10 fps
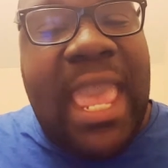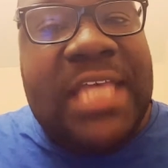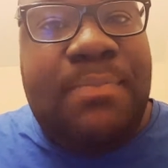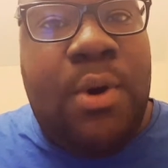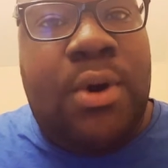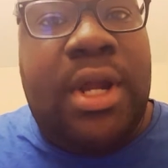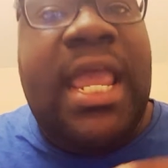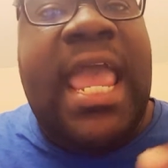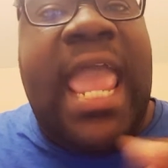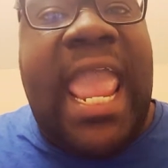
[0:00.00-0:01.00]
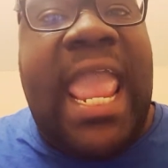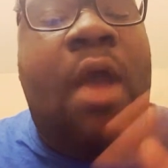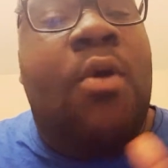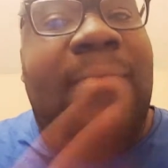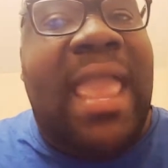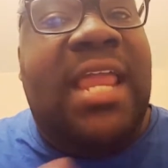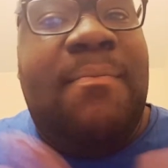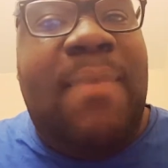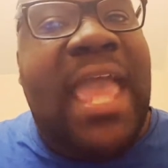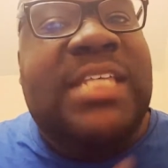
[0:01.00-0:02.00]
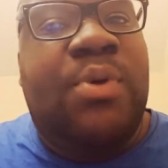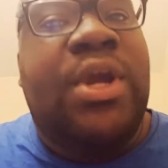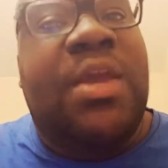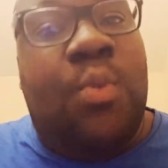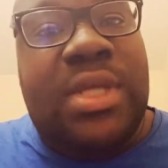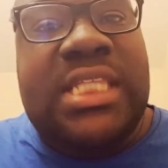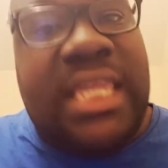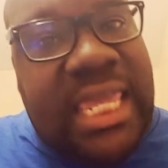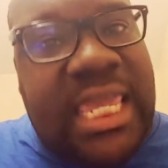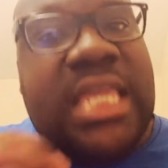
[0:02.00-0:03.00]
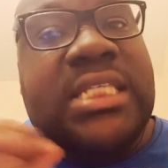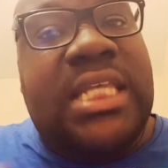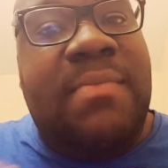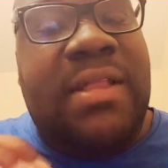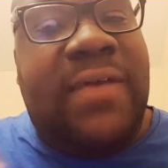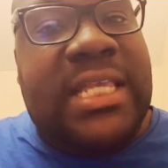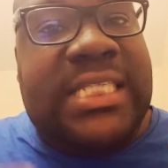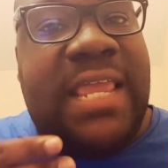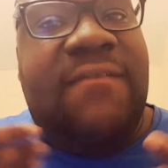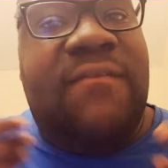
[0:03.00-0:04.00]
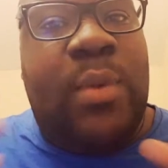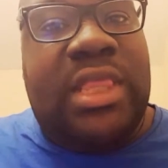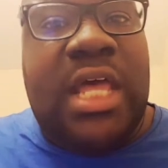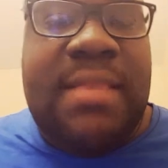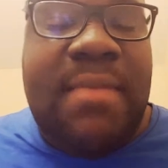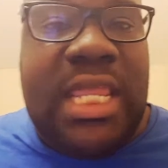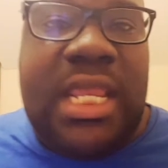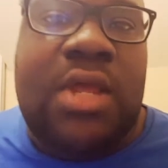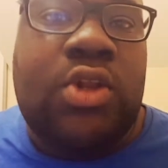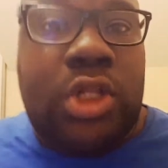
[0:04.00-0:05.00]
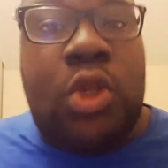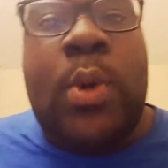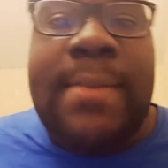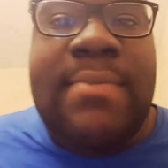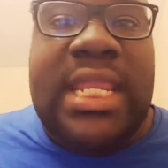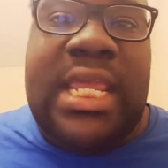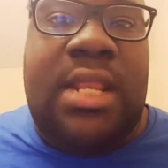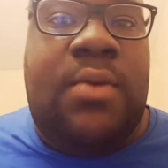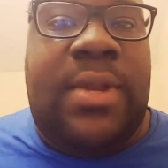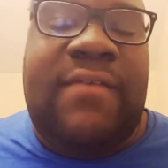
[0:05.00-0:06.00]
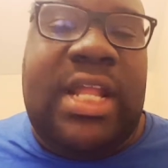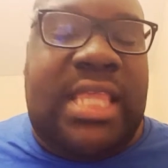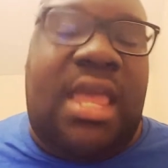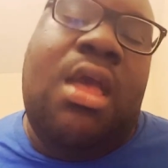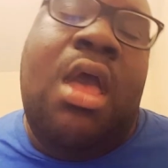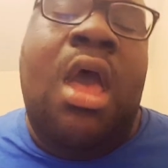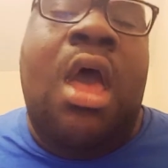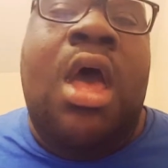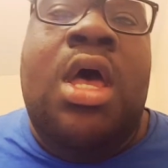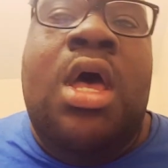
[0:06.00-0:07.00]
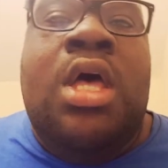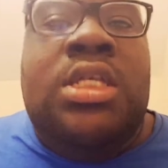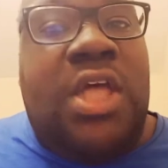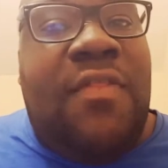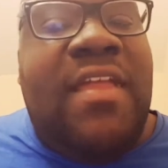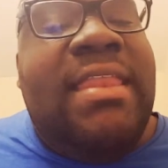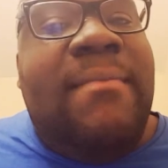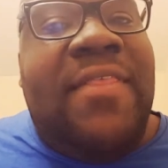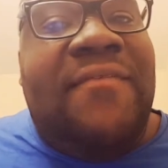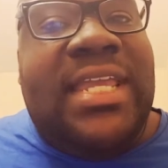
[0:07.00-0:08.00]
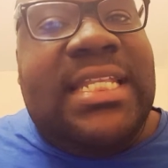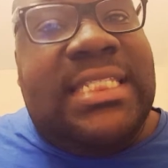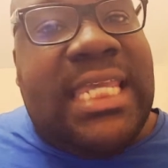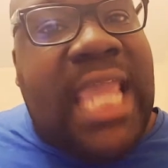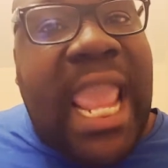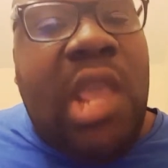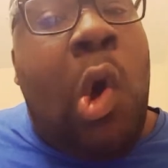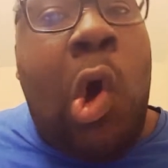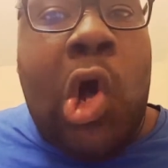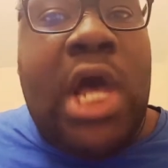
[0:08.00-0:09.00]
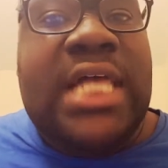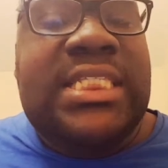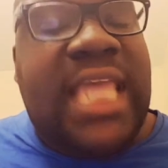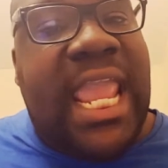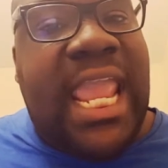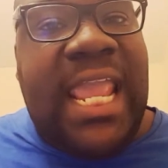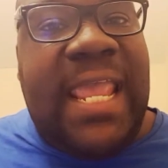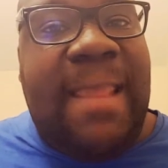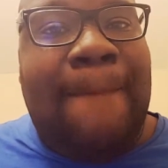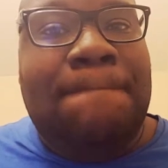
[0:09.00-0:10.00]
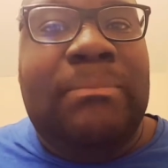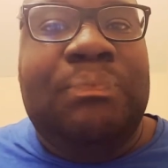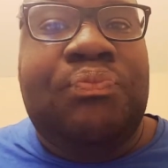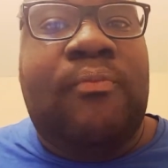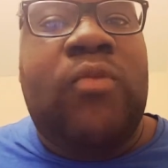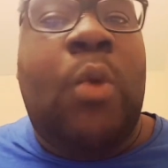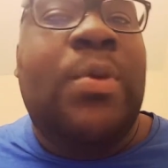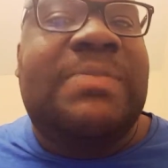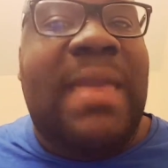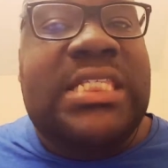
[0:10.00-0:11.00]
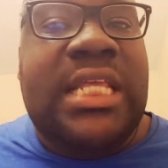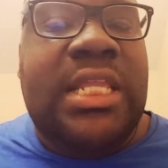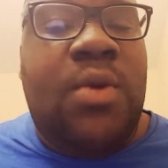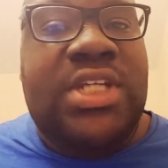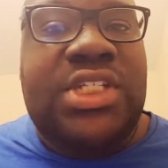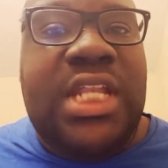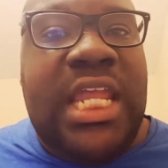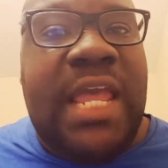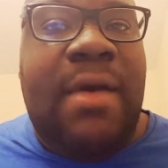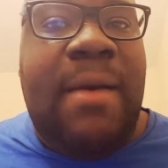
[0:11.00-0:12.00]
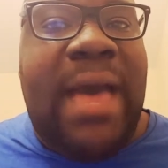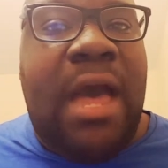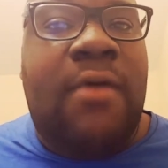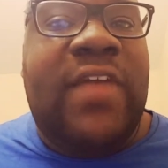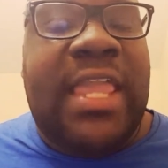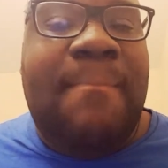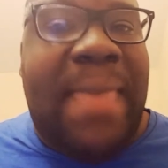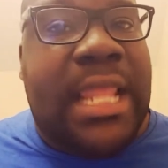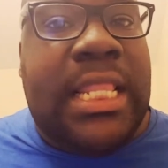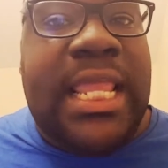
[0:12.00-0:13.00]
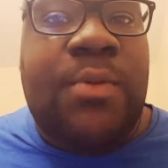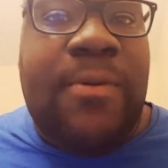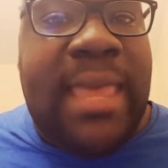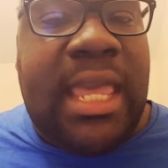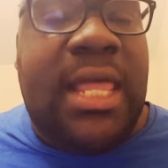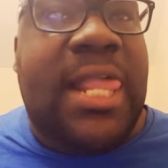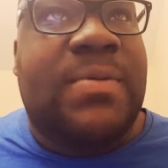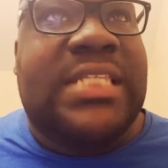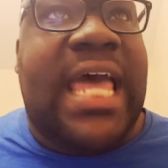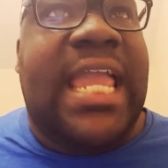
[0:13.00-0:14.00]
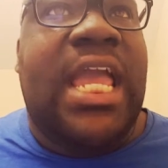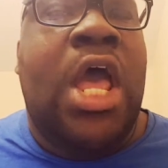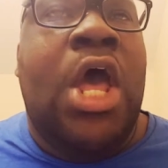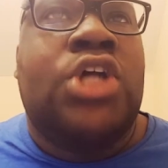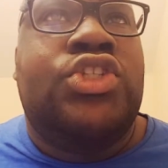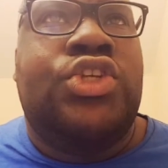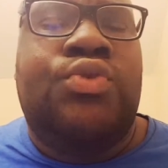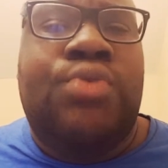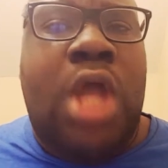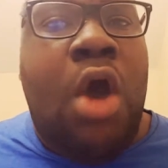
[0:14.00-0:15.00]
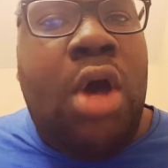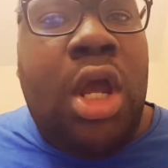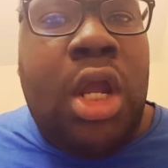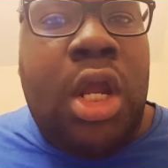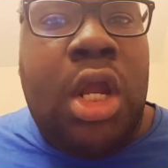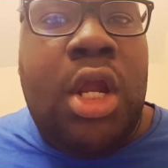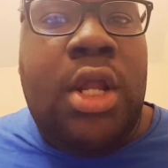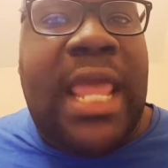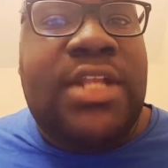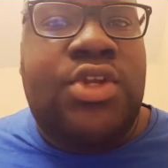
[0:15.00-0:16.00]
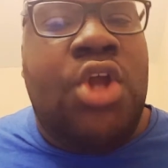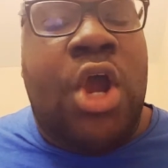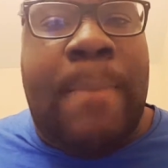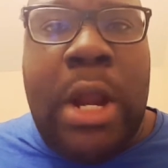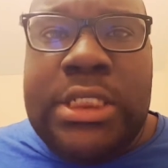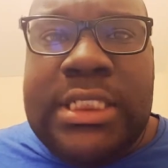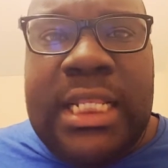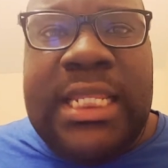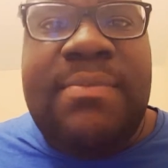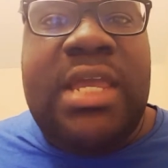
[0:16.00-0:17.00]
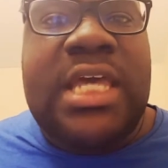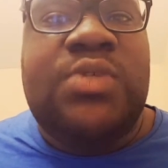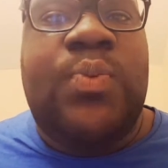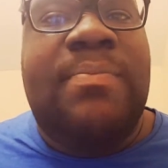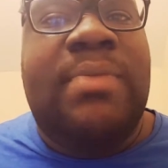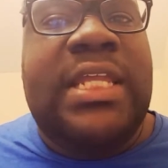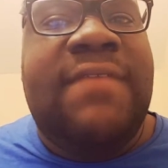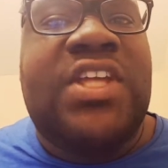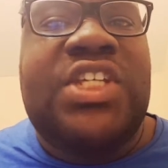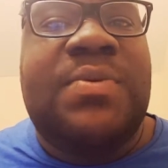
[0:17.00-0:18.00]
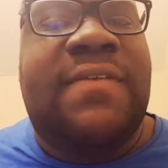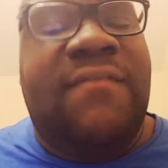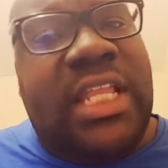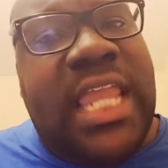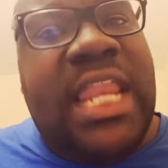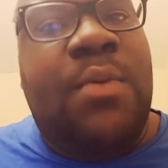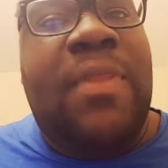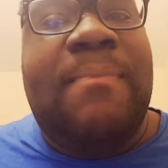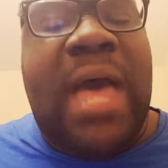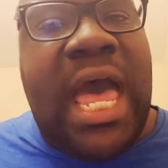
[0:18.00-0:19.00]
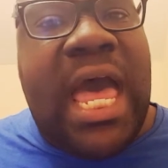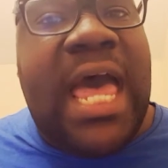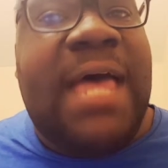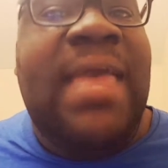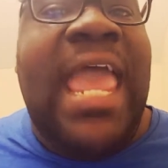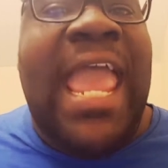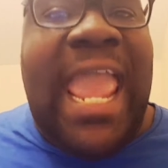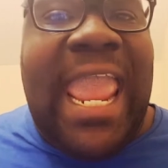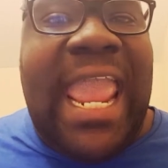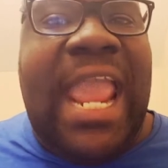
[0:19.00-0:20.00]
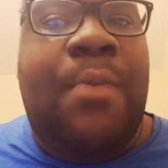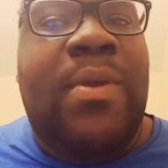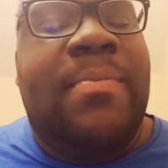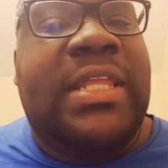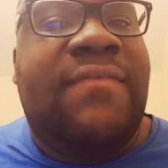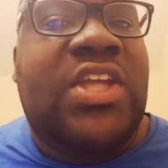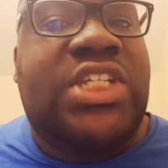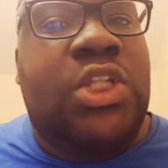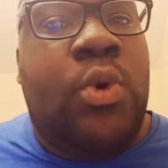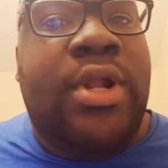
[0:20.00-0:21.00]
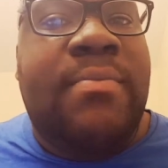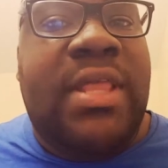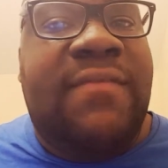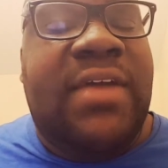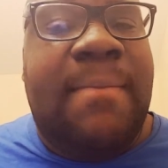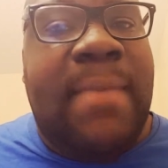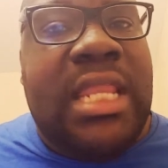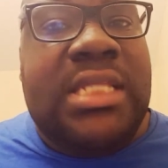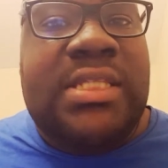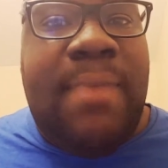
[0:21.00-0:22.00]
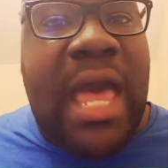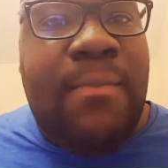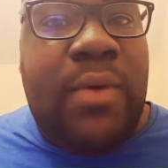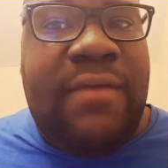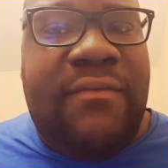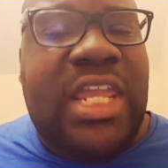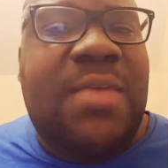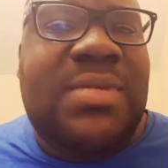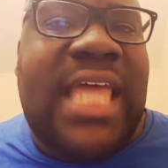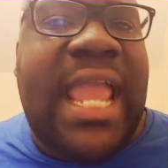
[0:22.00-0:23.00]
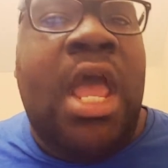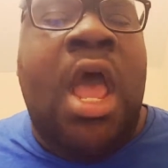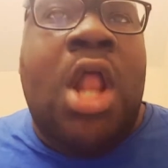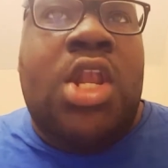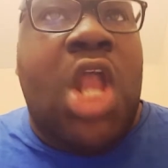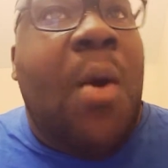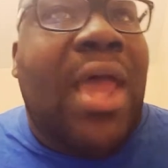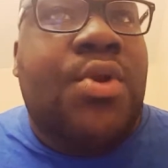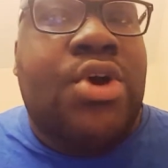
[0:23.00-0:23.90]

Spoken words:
passport, and on the back of the passport it was the key to the motherfucking safe with the other money in it, or the laundered money in it or whatever like that. So then the motherfucking DA calls, and was basically questioning him about fucking bank lady Rebecca. He was like, do you know her? Like, do you know her personally? Because we believe that she was affiliated with Bob, and we believe that she lured her motherfucking money to Bob or whatever. He was like, no, I don't